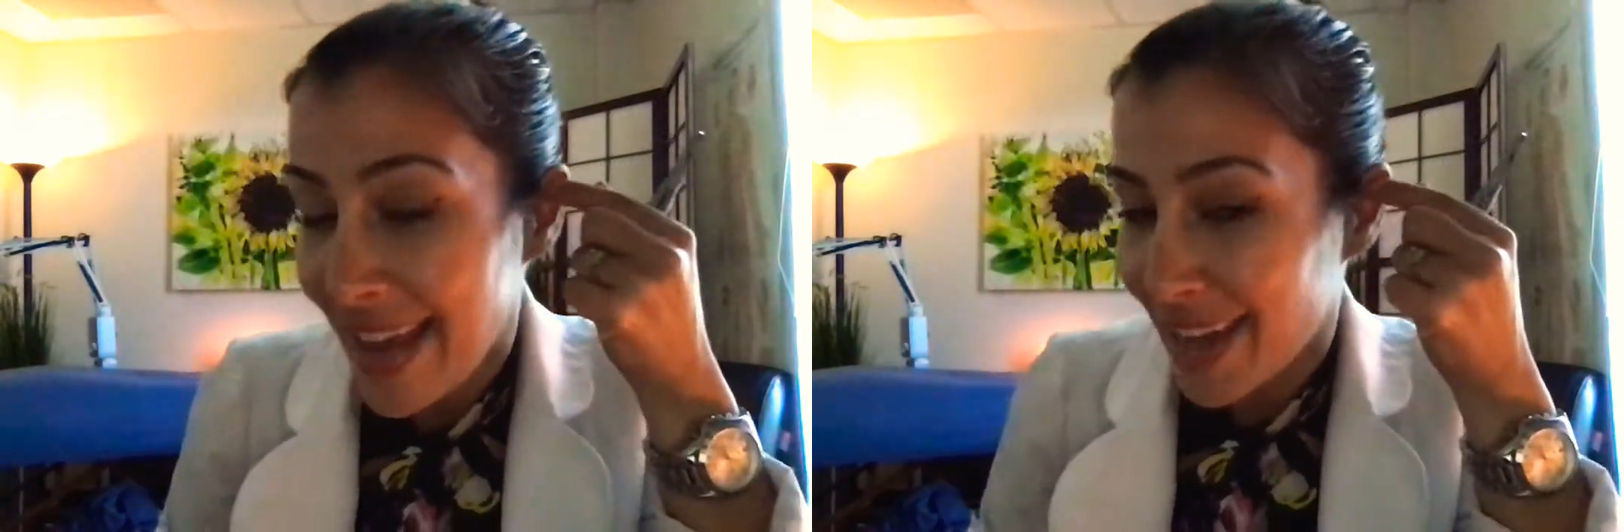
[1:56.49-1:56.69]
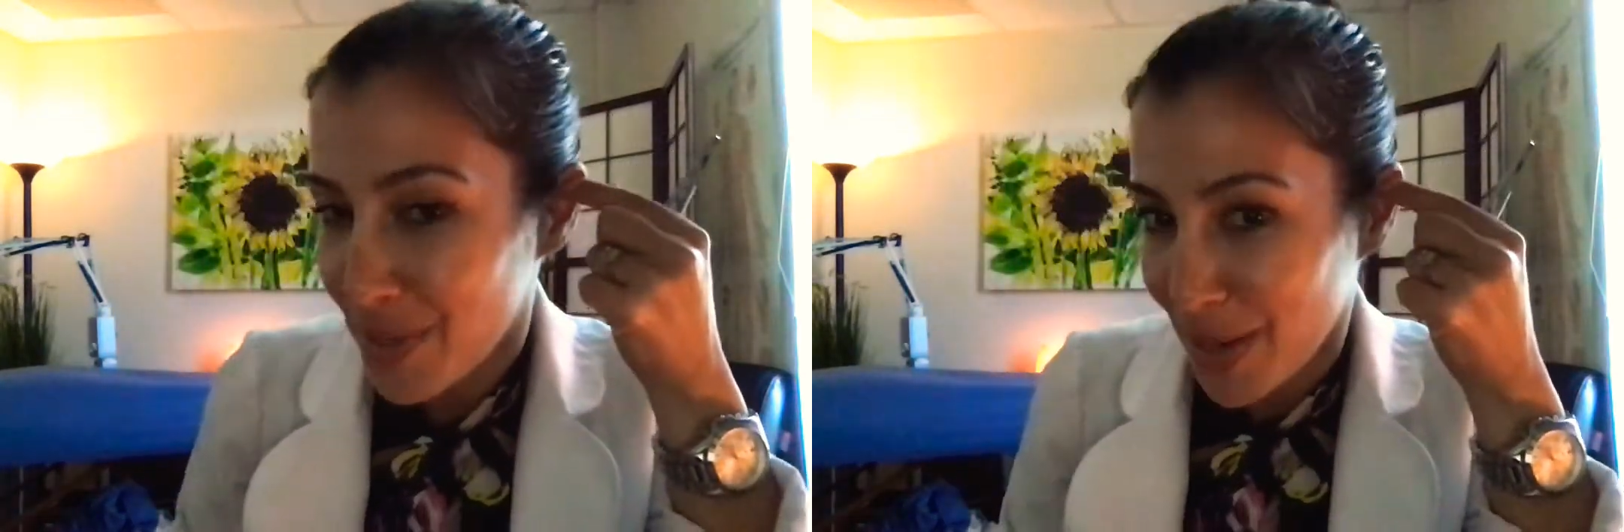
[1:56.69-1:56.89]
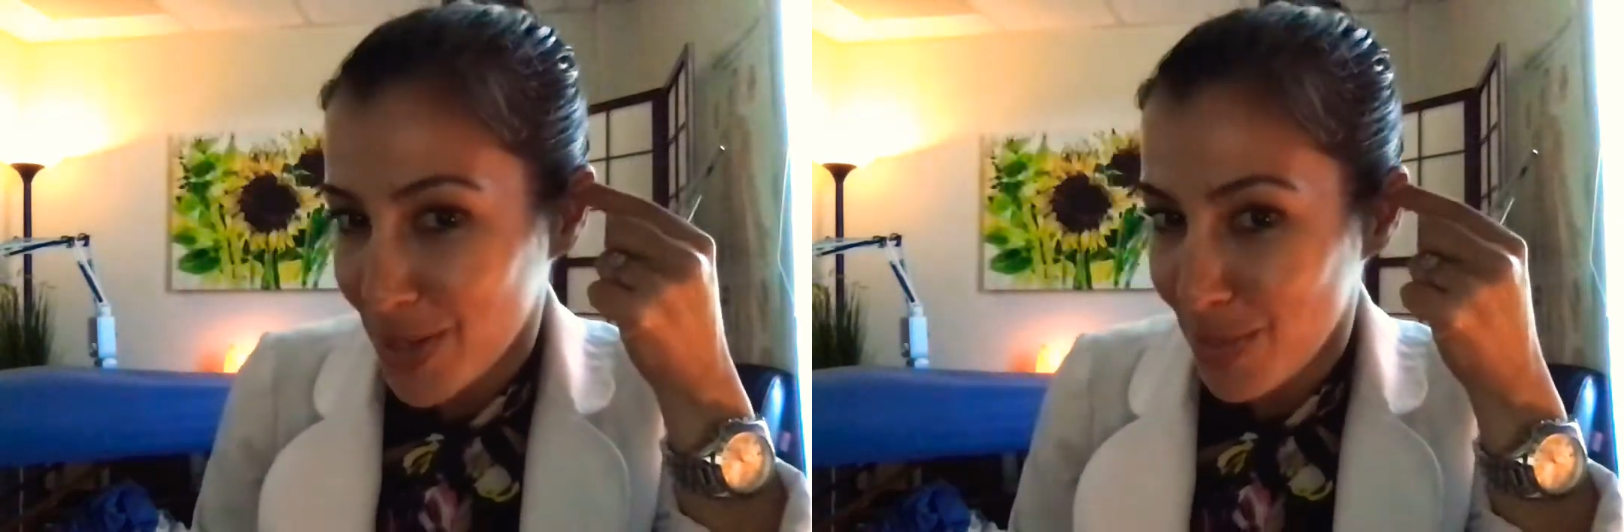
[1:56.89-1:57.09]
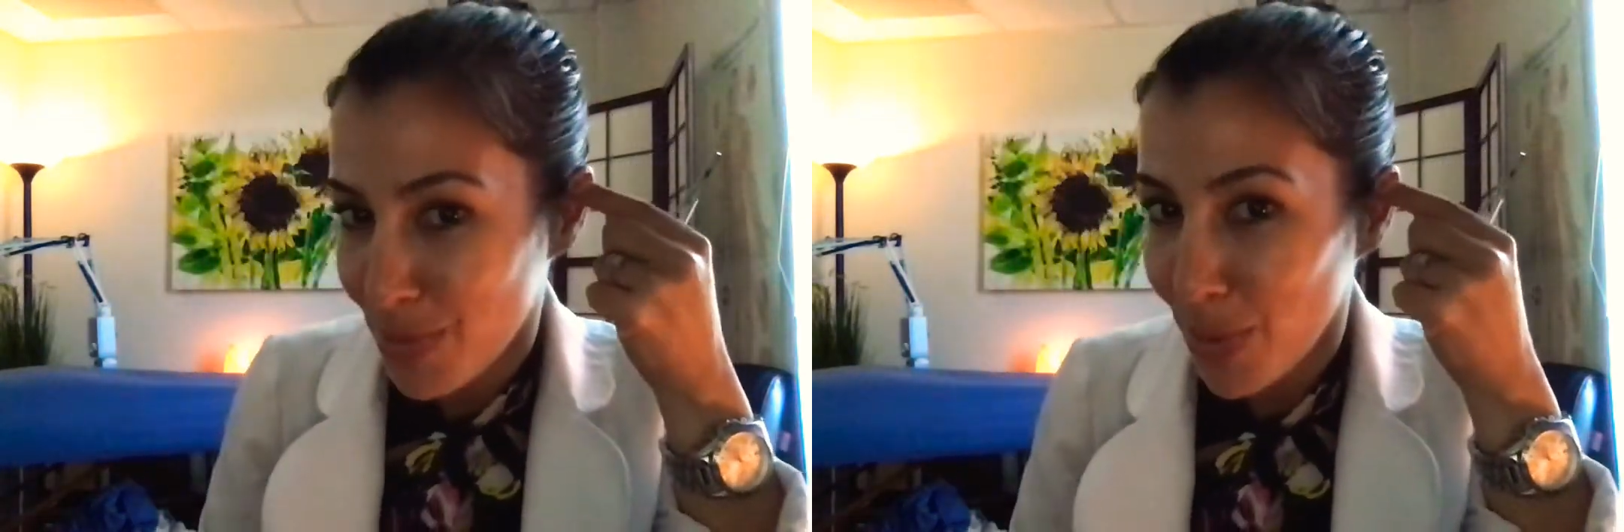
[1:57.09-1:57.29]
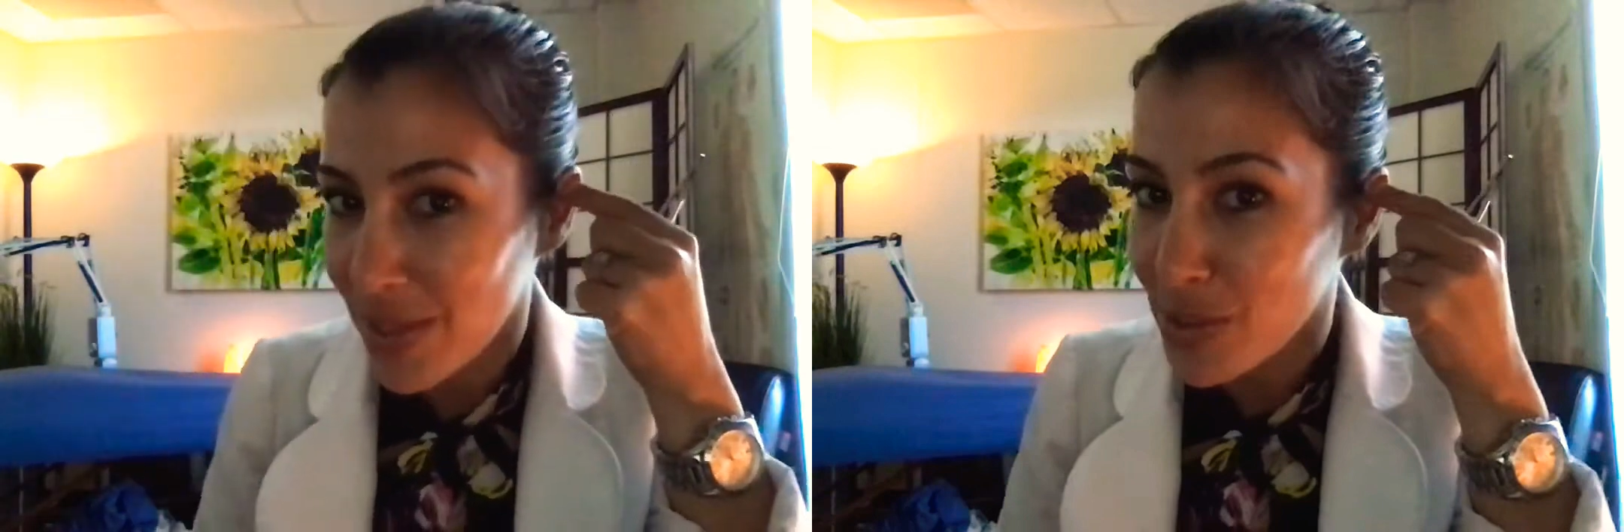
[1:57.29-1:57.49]
acupuncture
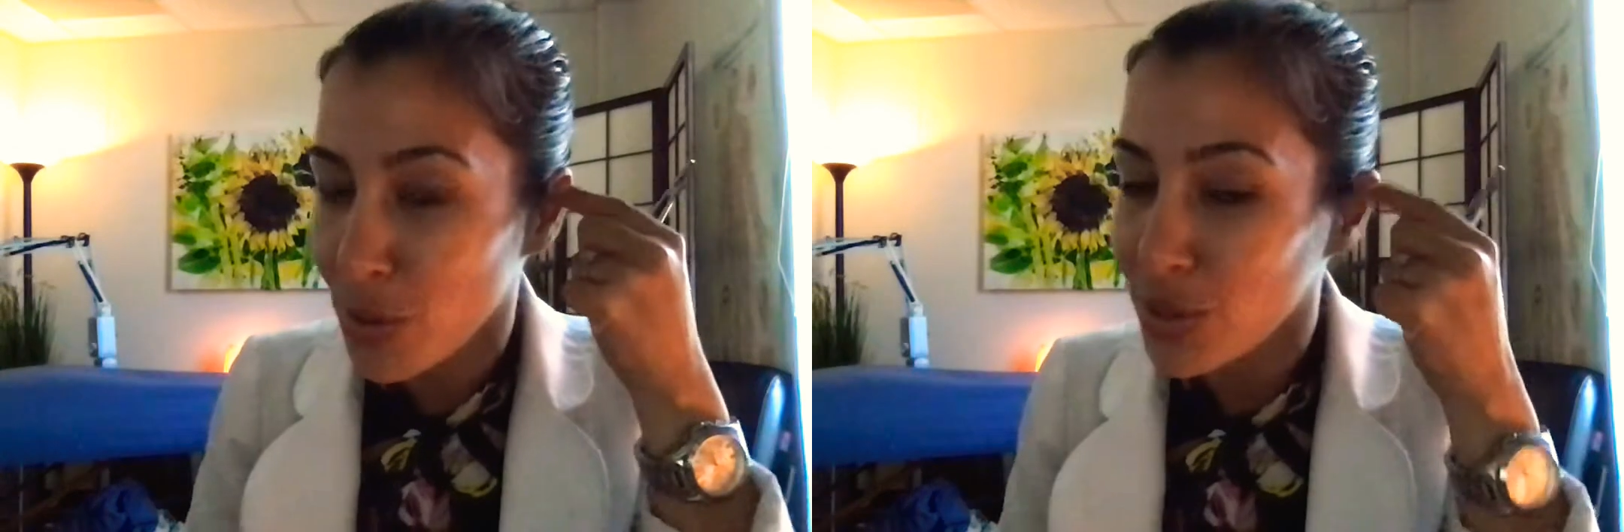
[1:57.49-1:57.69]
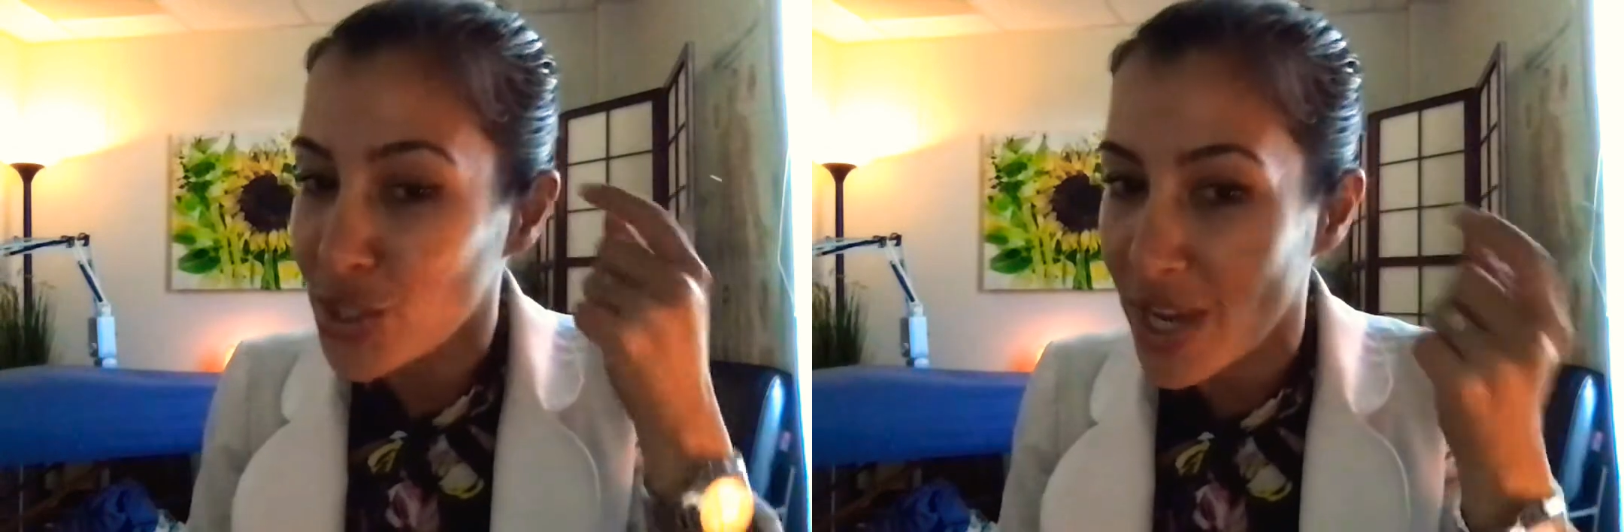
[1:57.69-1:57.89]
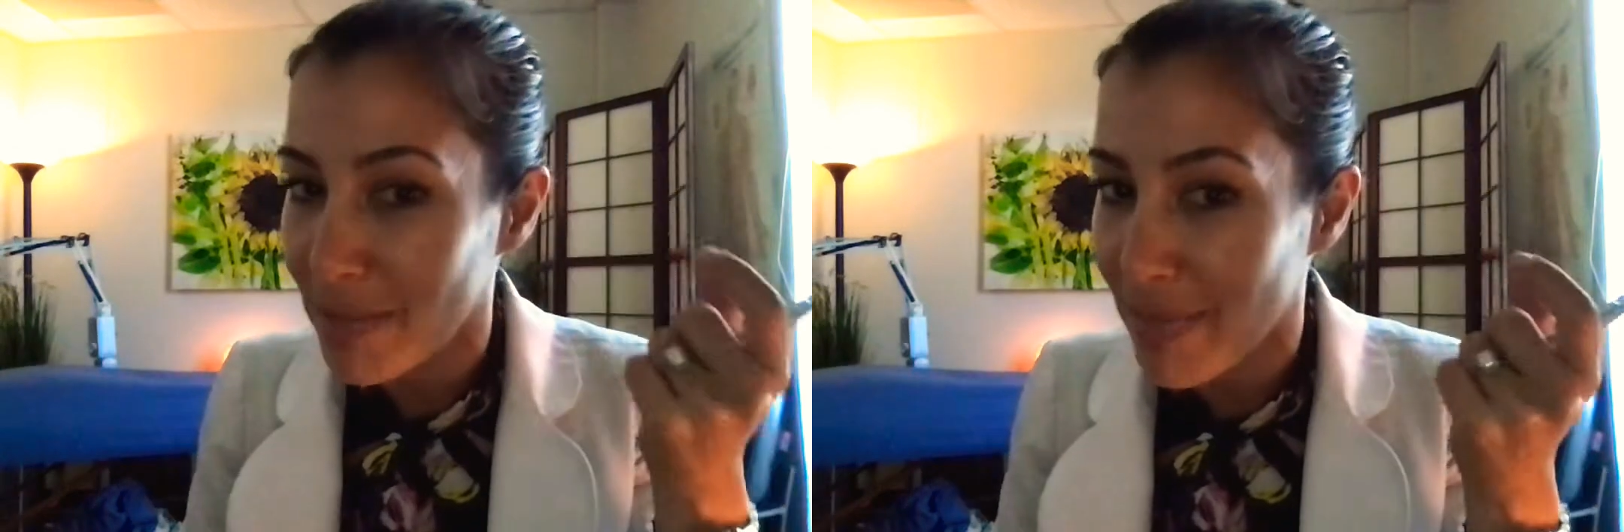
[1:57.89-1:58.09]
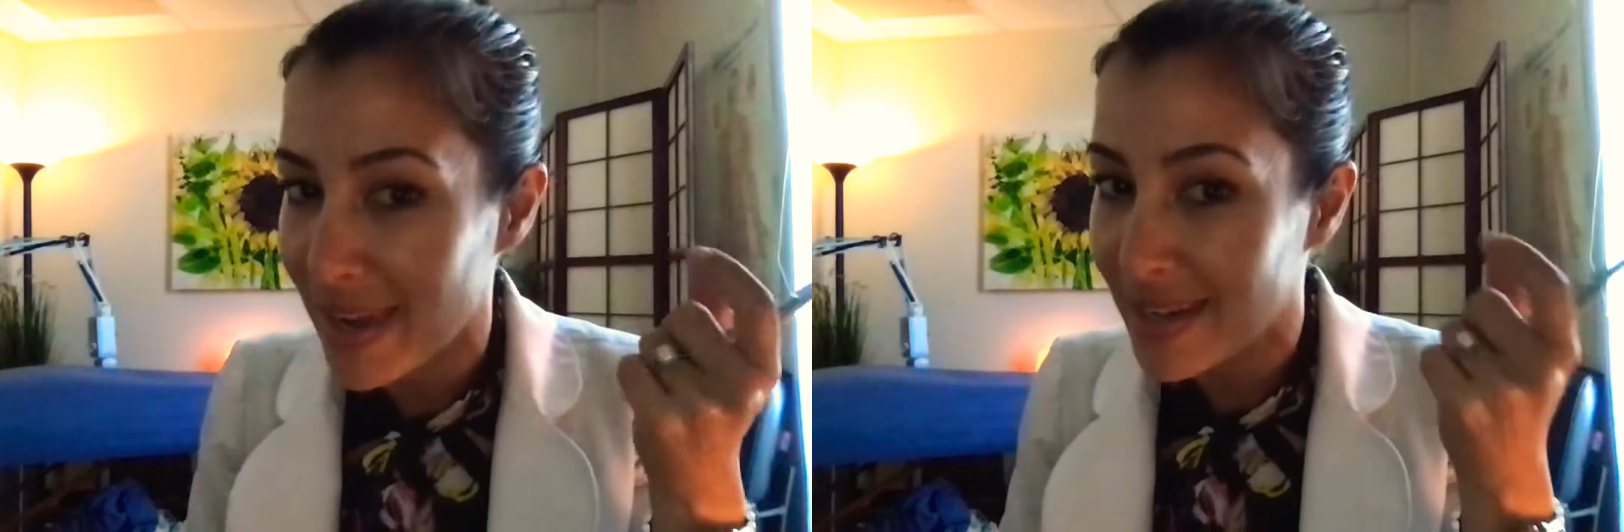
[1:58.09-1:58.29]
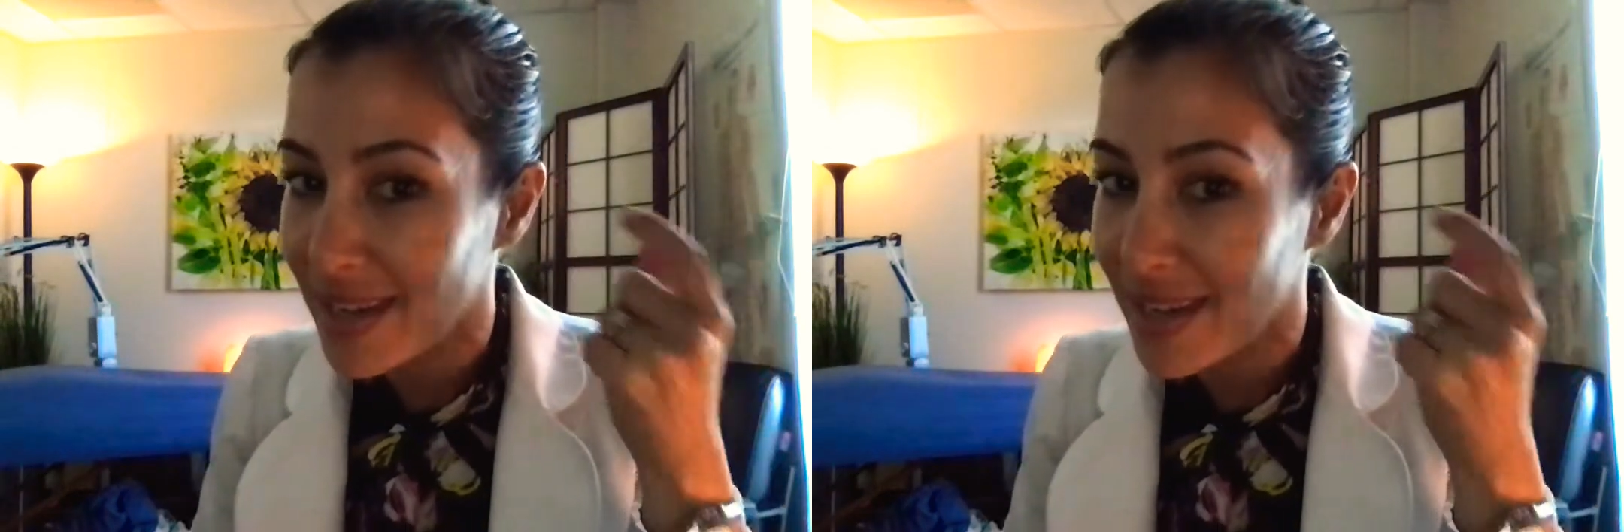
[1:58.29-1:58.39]
point called Shen Men,